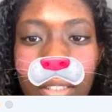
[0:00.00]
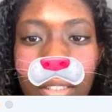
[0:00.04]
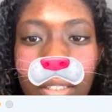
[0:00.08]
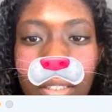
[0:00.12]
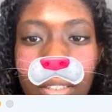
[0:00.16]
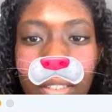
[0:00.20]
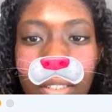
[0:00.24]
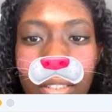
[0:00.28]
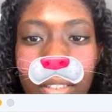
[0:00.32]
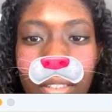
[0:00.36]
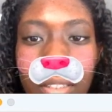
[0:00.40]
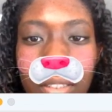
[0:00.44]

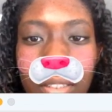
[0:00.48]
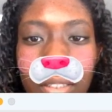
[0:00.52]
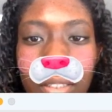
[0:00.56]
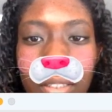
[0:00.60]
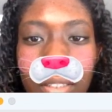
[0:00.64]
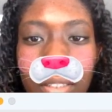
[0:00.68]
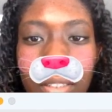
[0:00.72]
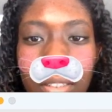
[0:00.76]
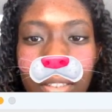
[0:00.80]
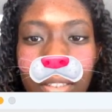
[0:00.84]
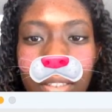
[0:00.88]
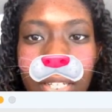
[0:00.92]
okay.
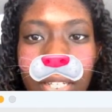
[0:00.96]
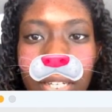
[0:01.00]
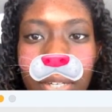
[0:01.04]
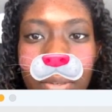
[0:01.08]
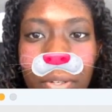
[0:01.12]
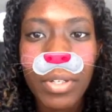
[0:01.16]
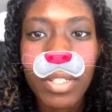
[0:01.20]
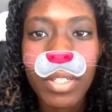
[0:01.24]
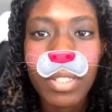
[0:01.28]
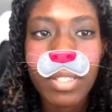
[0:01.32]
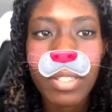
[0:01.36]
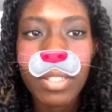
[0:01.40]
Now we're on
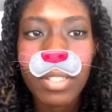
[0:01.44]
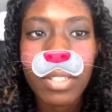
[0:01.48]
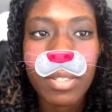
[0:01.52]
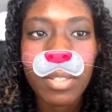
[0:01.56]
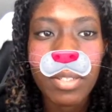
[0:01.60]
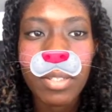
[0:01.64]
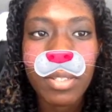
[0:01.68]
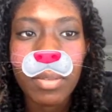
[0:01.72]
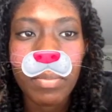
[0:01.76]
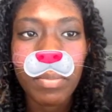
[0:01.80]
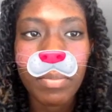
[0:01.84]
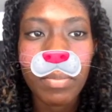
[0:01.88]
to something
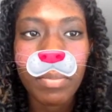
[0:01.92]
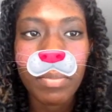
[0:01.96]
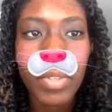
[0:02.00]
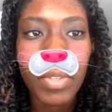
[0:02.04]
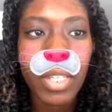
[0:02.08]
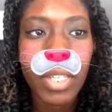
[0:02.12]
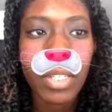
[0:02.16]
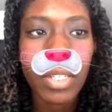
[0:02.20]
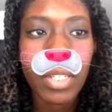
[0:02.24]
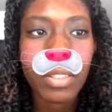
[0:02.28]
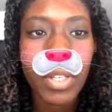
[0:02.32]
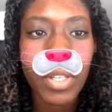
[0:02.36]
here. Move
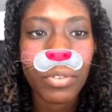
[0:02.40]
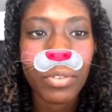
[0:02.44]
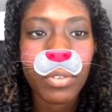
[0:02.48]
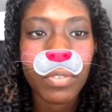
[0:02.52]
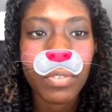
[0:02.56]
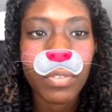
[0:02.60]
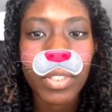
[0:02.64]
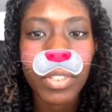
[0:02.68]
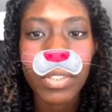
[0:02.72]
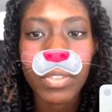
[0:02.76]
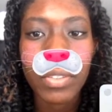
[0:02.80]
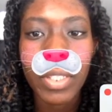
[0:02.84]
that over so
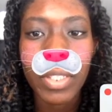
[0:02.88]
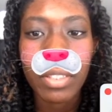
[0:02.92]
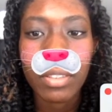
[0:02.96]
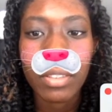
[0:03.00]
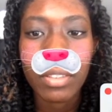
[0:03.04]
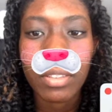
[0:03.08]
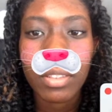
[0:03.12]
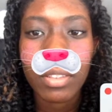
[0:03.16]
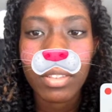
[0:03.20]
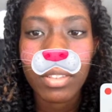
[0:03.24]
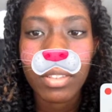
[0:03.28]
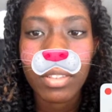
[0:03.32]
I can.
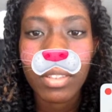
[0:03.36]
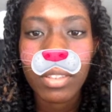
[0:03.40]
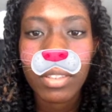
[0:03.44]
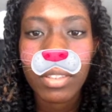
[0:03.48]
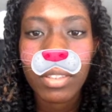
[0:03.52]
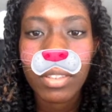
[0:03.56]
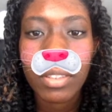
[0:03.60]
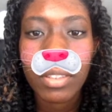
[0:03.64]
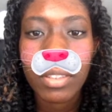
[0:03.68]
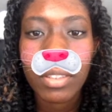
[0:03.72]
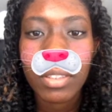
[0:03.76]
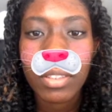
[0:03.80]

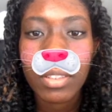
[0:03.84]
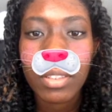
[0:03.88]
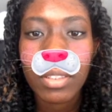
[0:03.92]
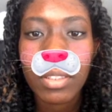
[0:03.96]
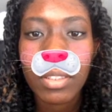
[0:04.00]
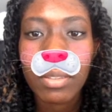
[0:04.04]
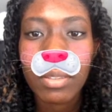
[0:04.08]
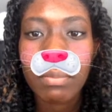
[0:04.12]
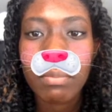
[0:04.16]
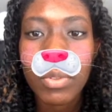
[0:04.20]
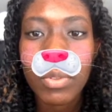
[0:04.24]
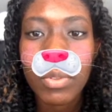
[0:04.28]
Most
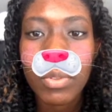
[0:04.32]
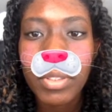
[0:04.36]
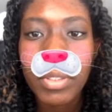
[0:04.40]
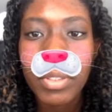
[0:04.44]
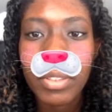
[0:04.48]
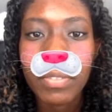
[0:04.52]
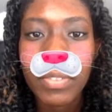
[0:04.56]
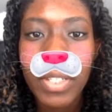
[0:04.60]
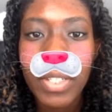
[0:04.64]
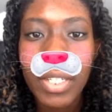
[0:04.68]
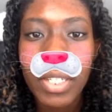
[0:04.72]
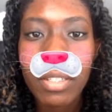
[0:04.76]
popular
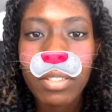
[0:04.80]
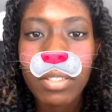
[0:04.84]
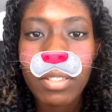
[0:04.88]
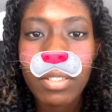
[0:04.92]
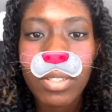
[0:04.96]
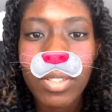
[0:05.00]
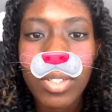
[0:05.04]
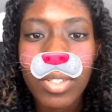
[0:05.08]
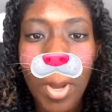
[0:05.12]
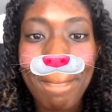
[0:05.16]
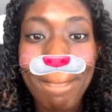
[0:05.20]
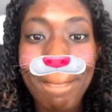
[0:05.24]
effects.
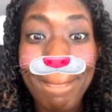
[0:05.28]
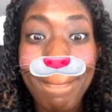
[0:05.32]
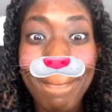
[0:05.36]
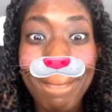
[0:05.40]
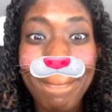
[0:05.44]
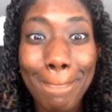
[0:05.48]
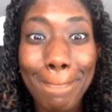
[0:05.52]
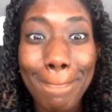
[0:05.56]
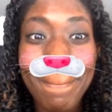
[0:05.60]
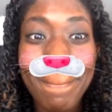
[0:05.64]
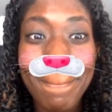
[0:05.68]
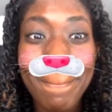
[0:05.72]

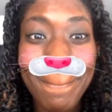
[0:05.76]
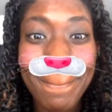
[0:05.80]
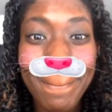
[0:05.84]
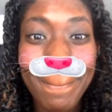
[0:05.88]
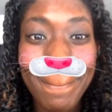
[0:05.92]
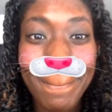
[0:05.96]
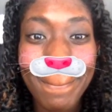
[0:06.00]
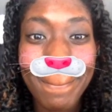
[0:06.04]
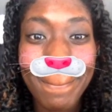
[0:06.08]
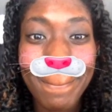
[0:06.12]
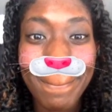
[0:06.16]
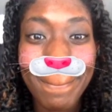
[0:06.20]

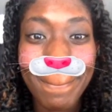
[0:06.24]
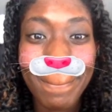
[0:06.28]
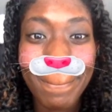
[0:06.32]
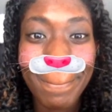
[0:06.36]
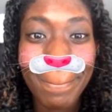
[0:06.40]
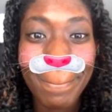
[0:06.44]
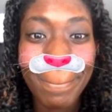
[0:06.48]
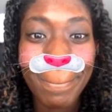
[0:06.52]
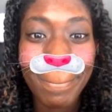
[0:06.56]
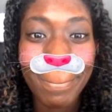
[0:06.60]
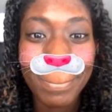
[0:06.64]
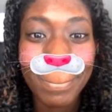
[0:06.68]

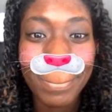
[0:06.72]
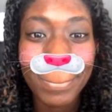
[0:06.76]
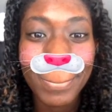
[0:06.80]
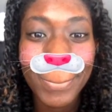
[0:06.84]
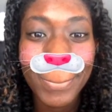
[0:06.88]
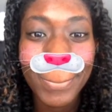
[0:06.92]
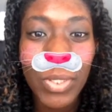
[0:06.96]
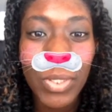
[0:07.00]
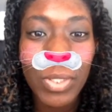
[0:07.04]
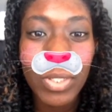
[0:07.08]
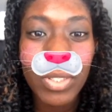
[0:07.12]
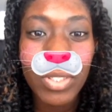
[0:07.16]
There are
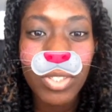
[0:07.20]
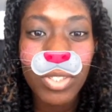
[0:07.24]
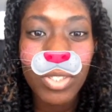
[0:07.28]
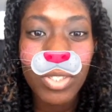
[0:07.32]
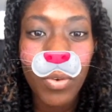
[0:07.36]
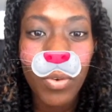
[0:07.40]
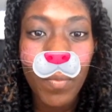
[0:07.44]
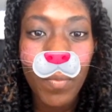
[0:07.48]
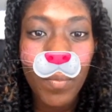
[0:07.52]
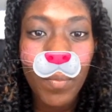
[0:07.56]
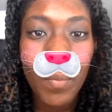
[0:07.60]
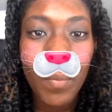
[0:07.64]
so
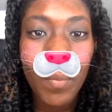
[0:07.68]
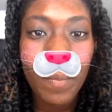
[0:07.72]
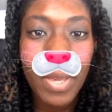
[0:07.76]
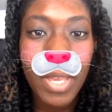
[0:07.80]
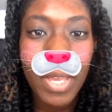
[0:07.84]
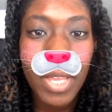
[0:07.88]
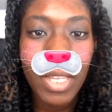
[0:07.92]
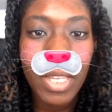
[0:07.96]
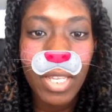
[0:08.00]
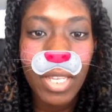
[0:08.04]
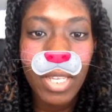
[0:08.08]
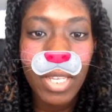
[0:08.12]

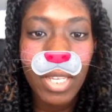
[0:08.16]
many.